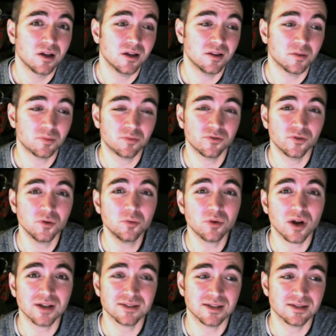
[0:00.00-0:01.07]
in the food
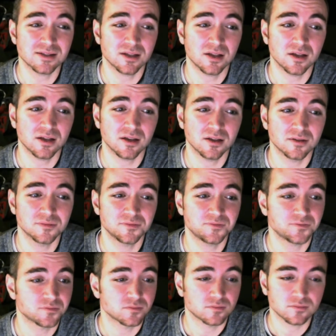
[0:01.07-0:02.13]
processing,
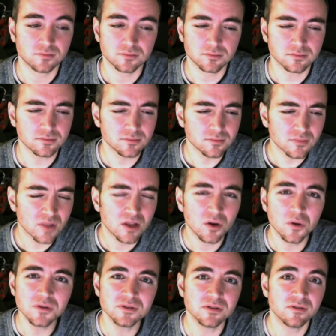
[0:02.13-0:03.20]
and
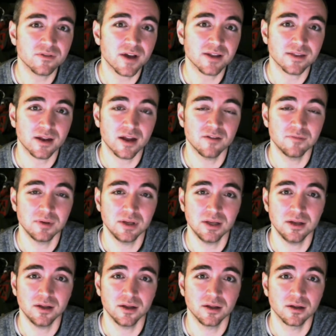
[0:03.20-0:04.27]
also the fact that I've been
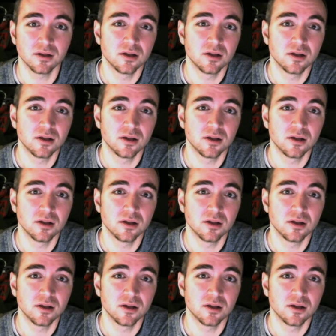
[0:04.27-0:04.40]
eating